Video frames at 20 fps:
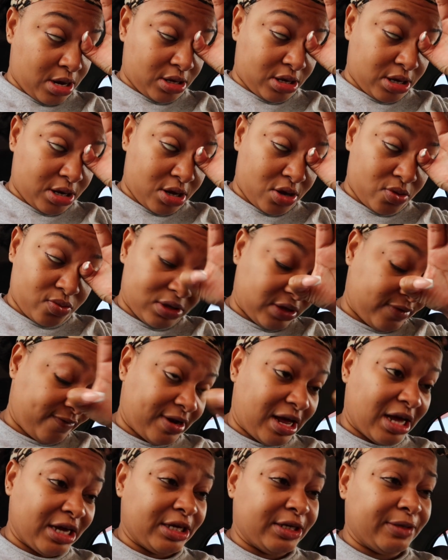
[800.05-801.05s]
I told her I was
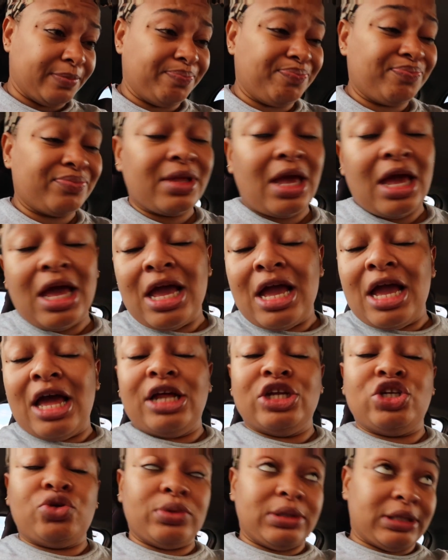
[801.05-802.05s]
vlogging,
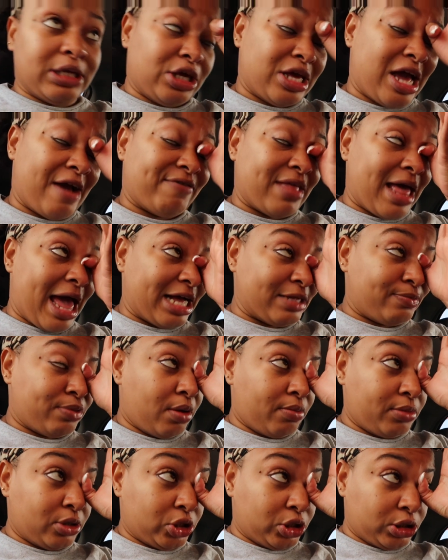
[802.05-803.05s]
and she was like, you have to ask
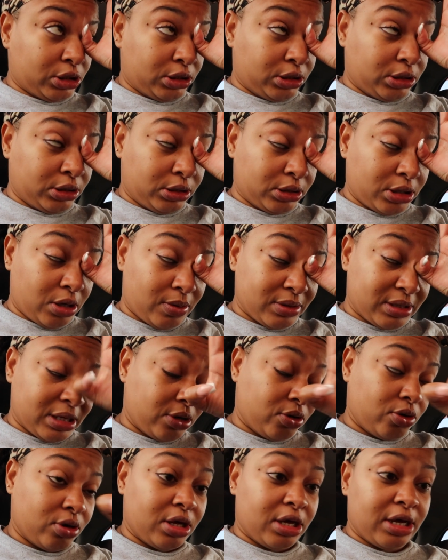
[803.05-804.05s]
permission. And I was
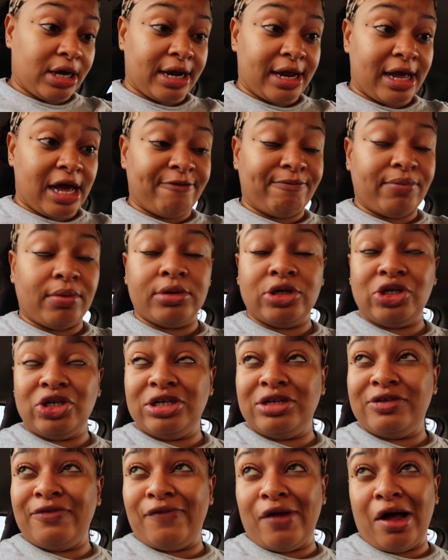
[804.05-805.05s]
like, okay, can I have
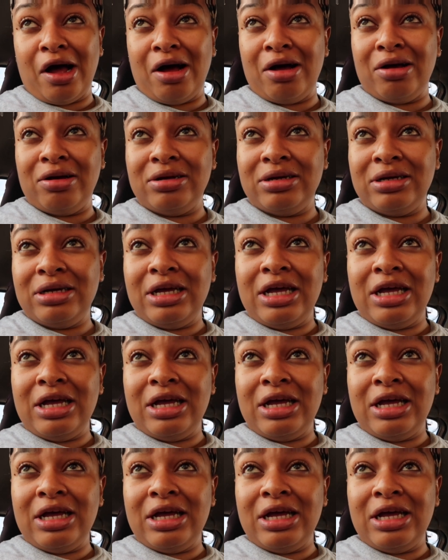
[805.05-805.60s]
permission to vlog?